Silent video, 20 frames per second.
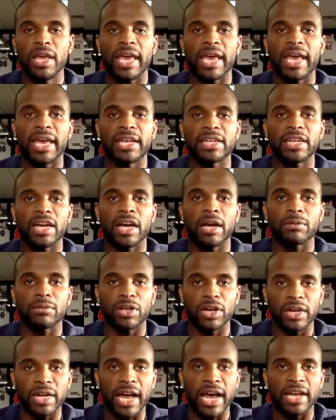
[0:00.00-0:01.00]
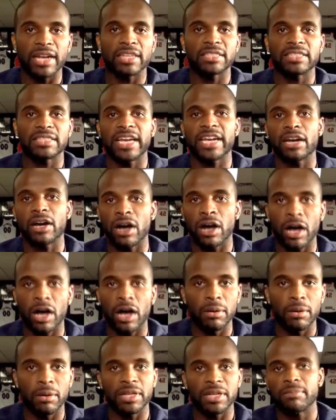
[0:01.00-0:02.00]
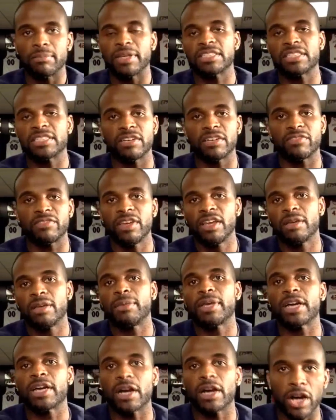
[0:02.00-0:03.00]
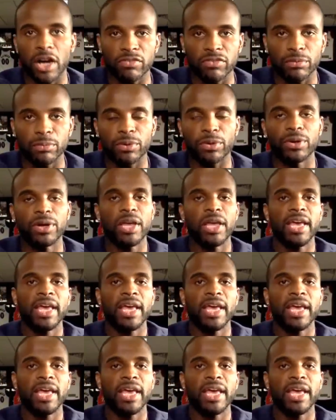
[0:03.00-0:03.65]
and learn how to stay calm in the midst of being uncomfortable.